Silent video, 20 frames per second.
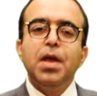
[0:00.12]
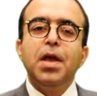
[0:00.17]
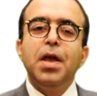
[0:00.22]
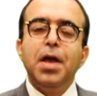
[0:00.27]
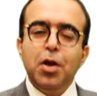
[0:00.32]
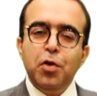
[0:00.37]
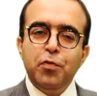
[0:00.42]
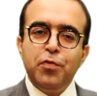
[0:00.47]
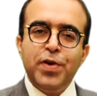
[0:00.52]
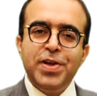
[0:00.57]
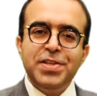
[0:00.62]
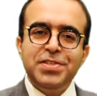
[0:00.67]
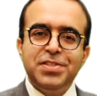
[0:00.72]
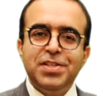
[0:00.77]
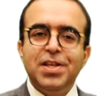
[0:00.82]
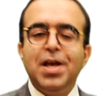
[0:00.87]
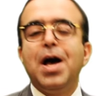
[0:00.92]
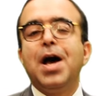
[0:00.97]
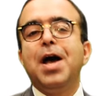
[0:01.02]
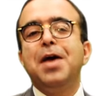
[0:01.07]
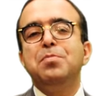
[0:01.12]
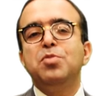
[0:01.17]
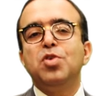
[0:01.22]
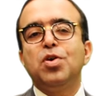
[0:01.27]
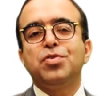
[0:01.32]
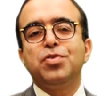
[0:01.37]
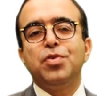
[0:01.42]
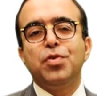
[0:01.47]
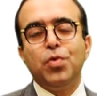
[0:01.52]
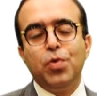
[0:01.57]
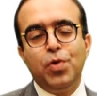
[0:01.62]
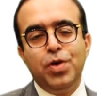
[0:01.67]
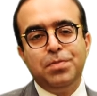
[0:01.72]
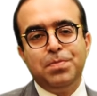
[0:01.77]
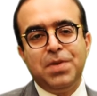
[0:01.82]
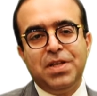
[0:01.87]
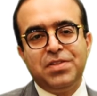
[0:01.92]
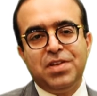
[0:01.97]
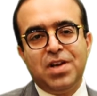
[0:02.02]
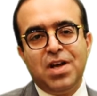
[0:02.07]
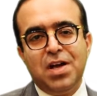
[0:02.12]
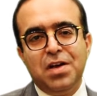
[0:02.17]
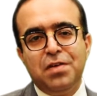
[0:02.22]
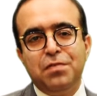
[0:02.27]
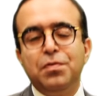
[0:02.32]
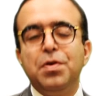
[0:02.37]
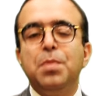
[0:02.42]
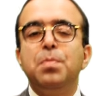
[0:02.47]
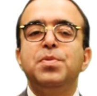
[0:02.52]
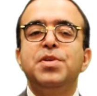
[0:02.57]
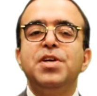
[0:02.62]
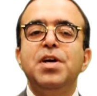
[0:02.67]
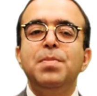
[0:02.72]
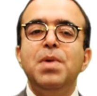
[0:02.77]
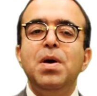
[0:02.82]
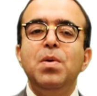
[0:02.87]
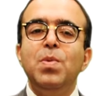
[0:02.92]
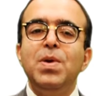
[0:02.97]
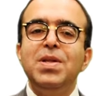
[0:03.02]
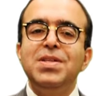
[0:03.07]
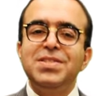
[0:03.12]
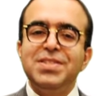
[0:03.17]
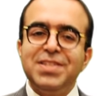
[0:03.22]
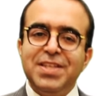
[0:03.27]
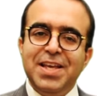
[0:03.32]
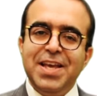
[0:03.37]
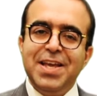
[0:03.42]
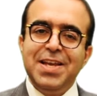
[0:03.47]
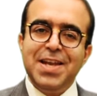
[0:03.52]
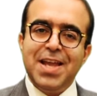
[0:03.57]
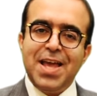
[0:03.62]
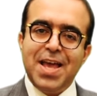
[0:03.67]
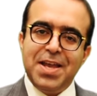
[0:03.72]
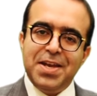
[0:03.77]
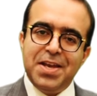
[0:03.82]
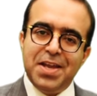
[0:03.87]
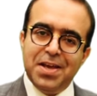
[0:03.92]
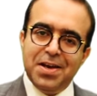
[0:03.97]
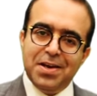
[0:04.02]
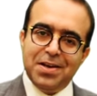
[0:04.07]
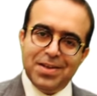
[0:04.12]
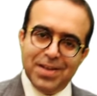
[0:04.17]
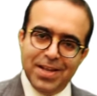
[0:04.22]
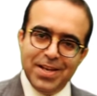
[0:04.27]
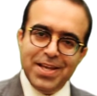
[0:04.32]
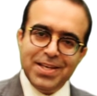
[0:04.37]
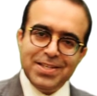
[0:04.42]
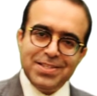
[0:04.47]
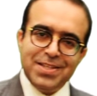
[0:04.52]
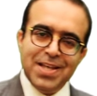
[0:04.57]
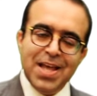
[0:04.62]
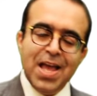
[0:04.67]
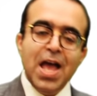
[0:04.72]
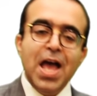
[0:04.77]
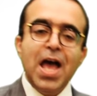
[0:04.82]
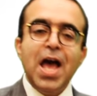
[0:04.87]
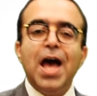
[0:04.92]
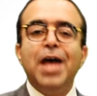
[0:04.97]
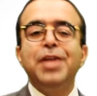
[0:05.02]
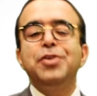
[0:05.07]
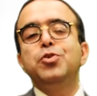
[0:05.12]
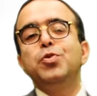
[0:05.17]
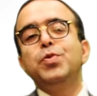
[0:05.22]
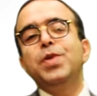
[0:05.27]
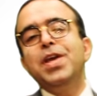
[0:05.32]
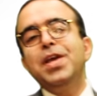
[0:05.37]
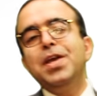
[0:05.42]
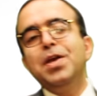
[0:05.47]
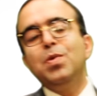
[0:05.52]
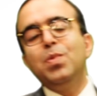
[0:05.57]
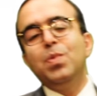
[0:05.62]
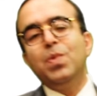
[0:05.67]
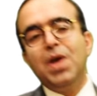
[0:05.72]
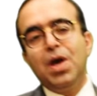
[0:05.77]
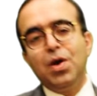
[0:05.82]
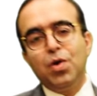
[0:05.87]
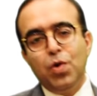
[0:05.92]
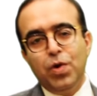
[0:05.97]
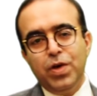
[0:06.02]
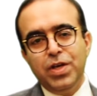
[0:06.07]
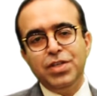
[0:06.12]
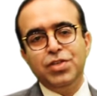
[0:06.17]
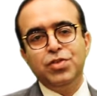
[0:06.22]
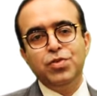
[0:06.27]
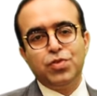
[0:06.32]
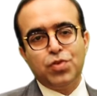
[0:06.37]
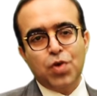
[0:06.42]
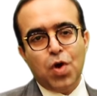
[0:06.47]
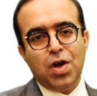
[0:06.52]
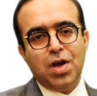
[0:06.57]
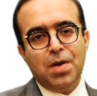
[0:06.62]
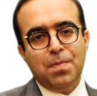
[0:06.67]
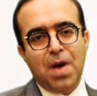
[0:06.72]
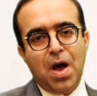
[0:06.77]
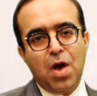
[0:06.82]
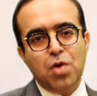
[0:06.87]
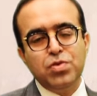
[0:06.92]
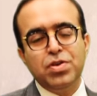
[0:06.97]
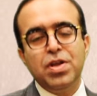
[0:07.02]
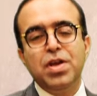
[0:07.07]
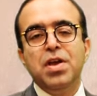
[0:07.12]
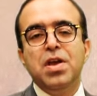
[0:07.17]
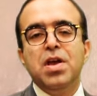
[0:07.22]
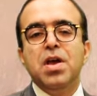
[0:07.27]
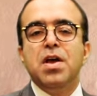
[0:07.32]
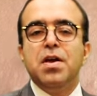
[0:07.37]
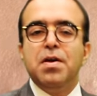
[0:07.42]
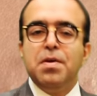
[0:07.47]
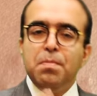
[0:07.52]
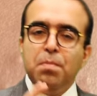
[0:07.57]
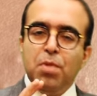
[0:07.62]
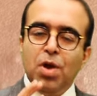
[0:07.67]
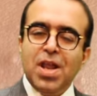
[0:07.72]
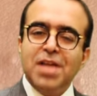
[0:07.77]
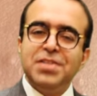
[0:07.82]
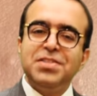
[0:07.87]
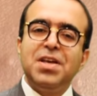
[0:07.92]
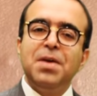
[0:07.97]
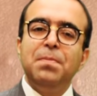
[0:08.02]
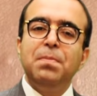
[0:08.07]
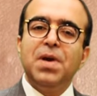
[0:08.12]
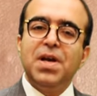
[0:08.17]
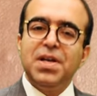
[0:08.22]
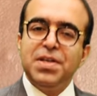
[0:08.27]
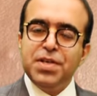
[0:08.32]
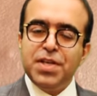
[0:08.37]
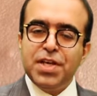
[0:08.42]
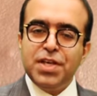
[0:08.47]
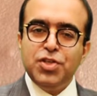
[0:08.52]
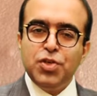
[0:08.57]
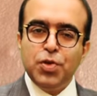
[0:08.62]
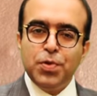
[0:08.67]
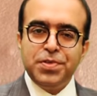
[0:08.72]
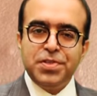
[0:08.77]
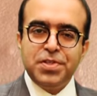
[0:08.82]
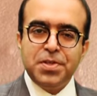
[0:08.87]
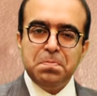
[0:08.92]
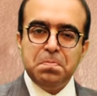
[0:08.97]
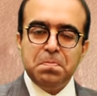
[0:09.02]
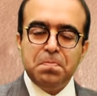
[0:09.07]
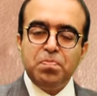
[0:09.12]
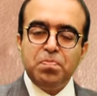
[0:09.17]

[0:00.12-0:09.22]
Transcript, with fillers: Hello friends, I'm Doctor Rohit Batra from Dermaworld Skin and Hair Clinics, and today we are going to talk about Molluscum Contagiosum.